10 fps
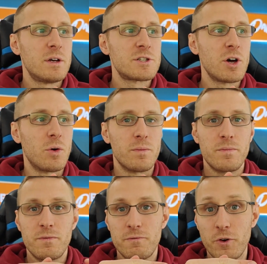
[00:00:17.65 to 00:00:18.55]
So
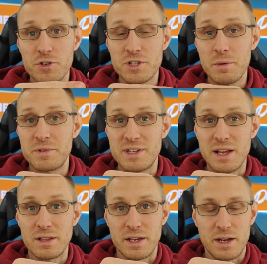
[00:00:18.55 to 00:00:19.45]
first up,
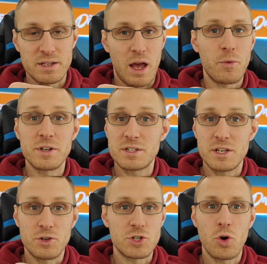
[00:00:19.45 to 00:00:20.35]
daily, I want to see
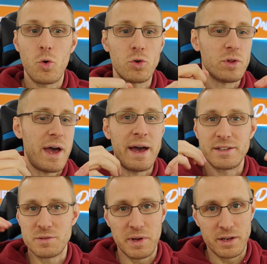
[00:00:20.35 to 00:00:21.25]
your total
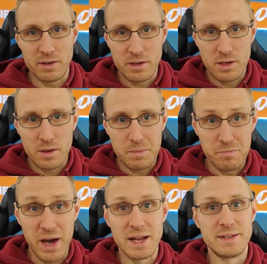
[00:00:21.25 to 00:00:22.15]
ad spend
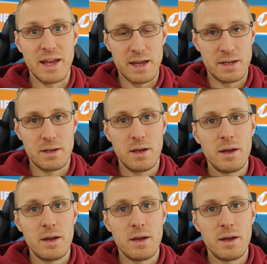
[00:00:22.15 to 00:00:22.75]
by day.